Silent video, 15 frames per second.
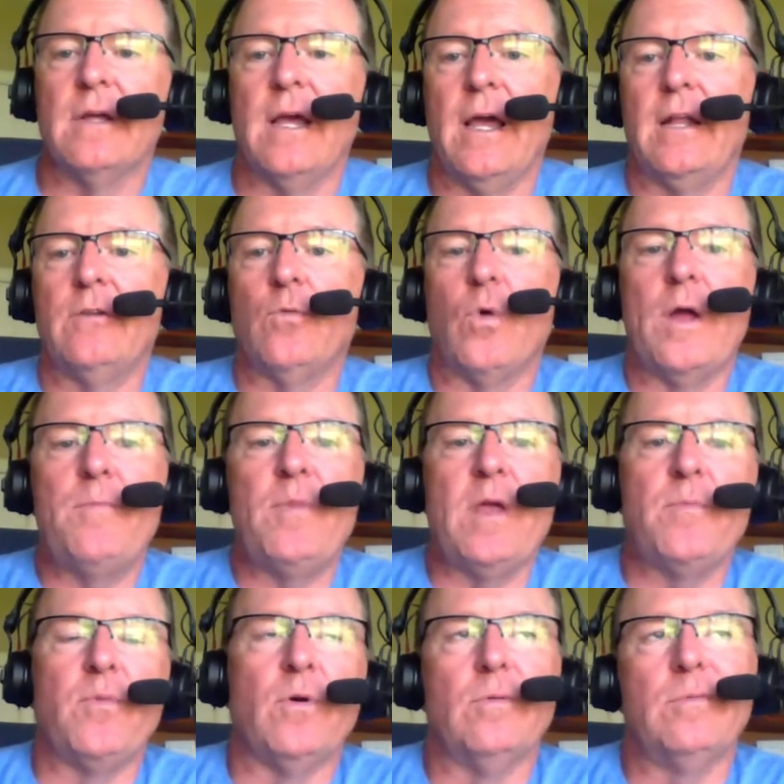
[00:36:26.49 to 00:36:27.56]
And the way
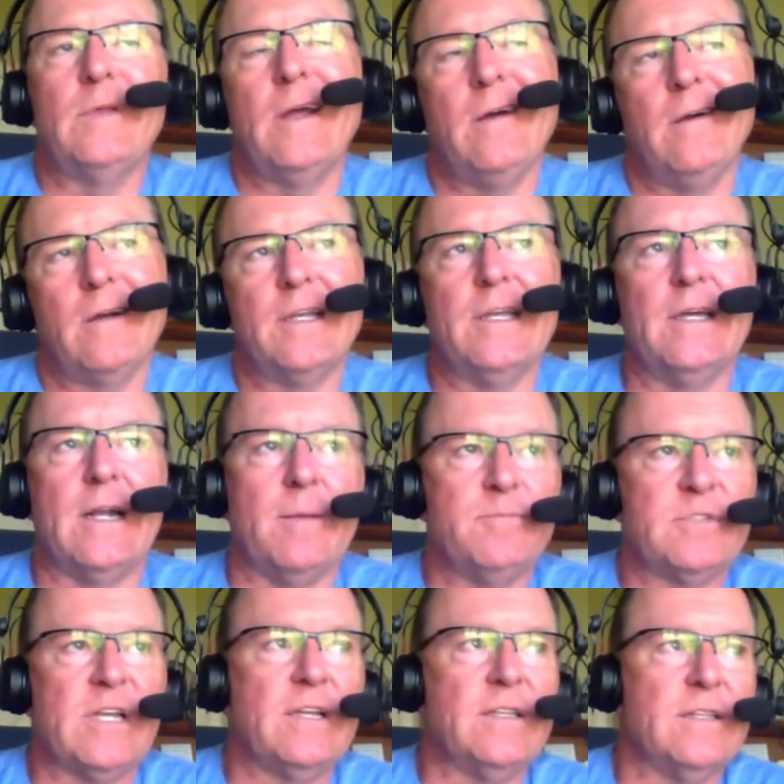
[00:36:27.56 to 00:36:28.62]
people, now again, I'm
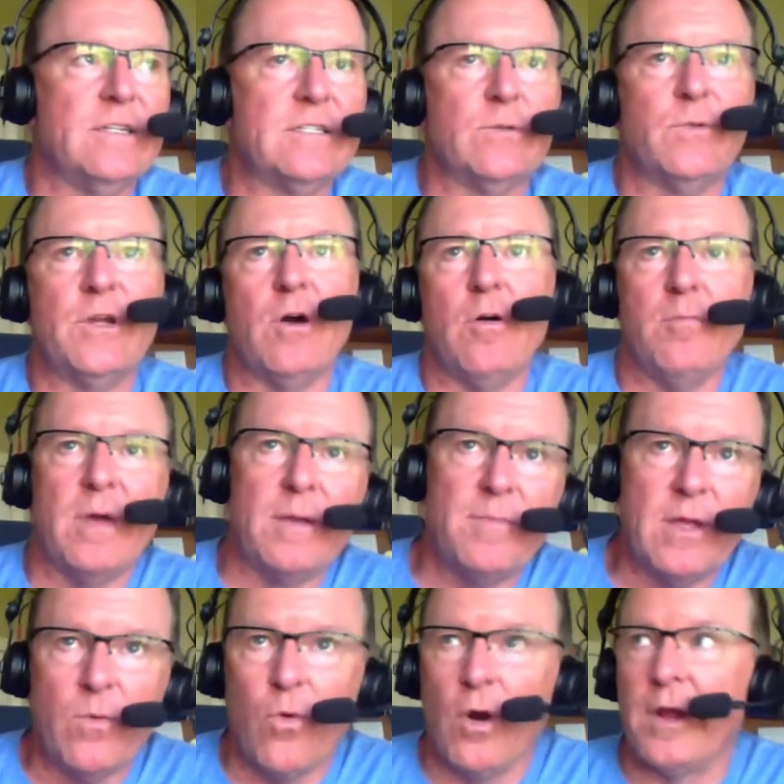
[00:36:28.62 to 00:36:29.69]
saying this and we all may
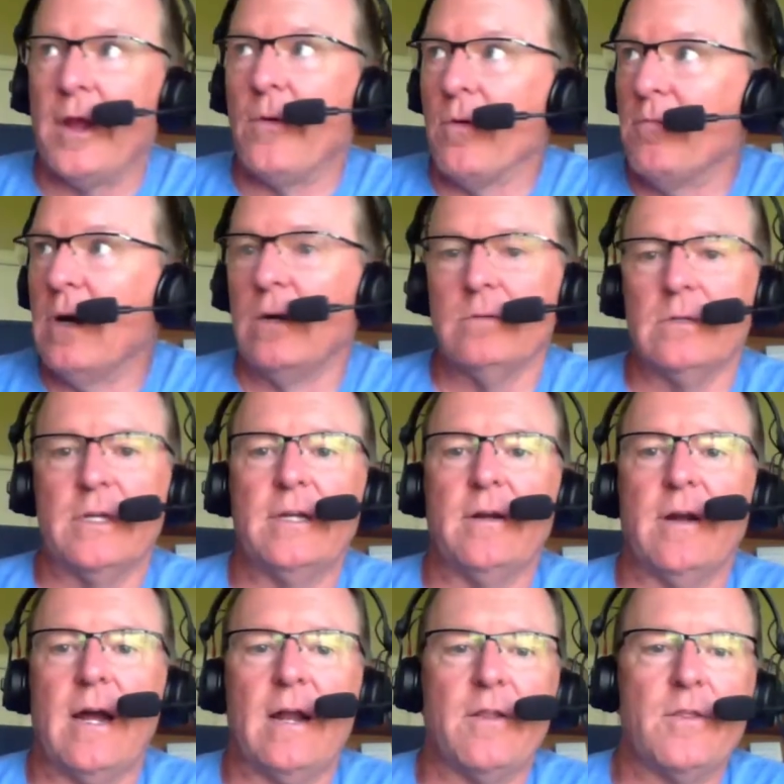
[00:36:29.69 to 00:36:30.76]
be working remotely
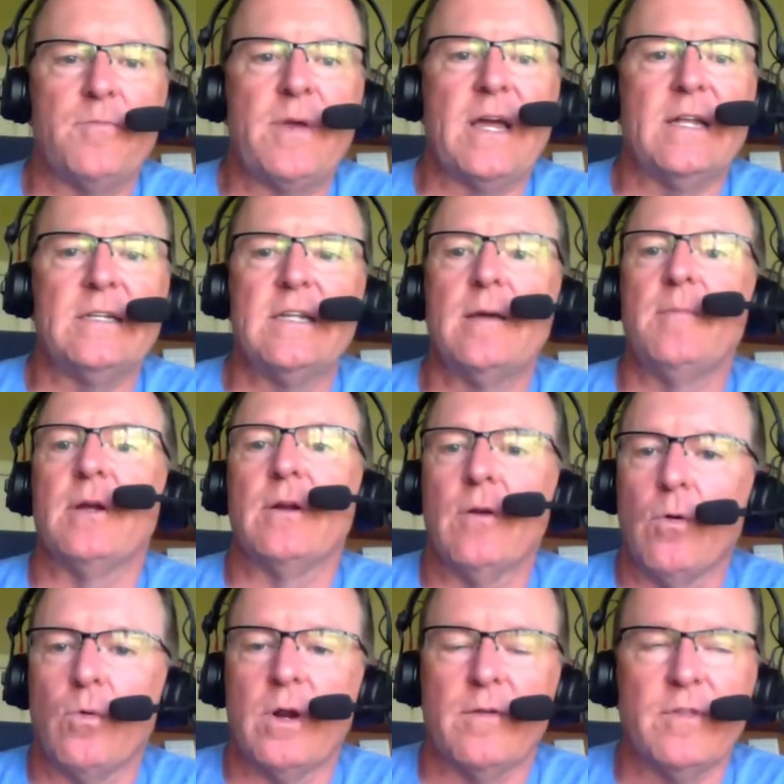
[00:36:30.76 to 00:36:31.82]
here out of the pandemic
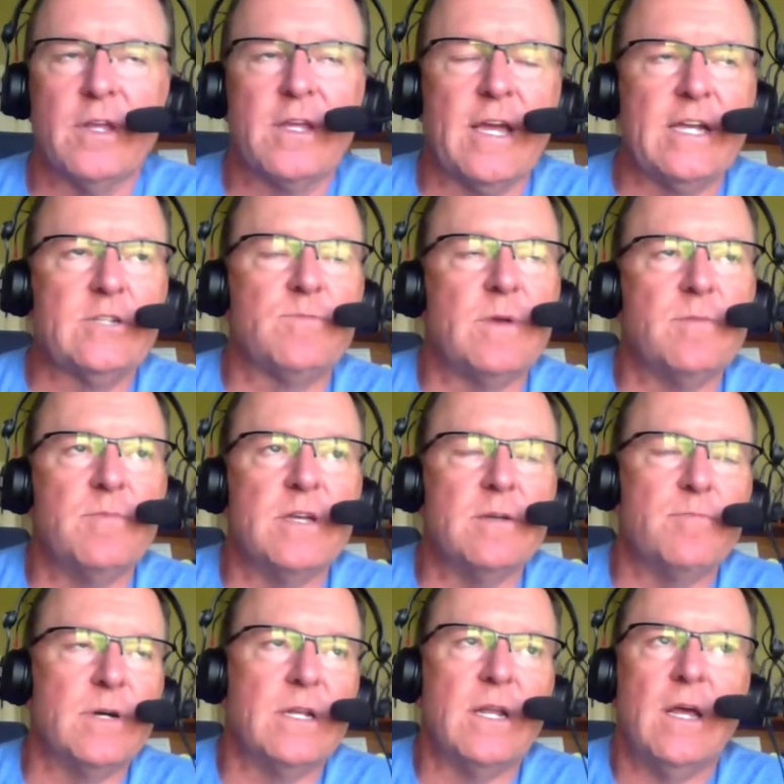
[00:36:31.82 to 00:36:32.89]
or whatever the case may be,
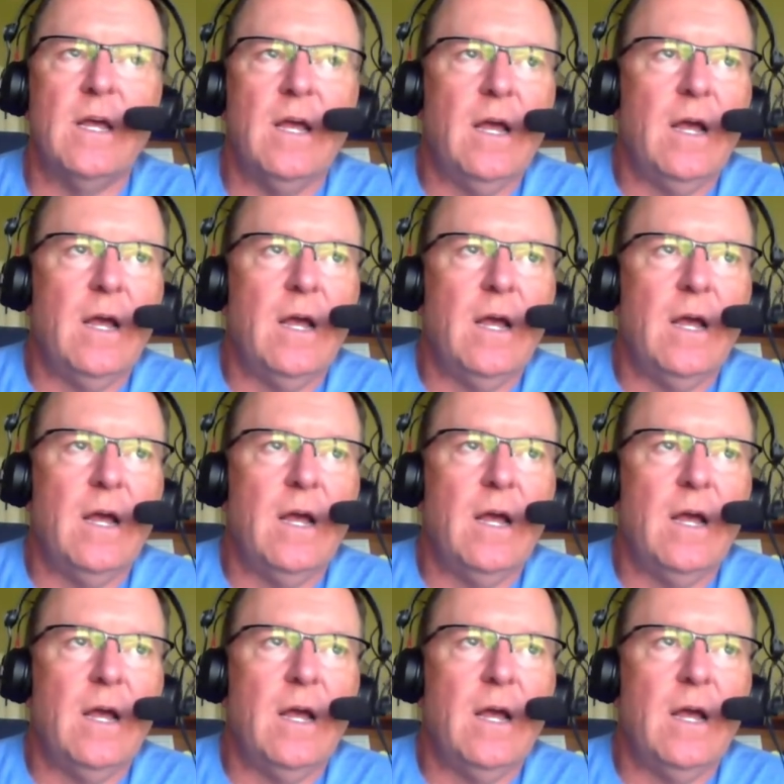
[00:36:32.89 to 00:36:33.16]
but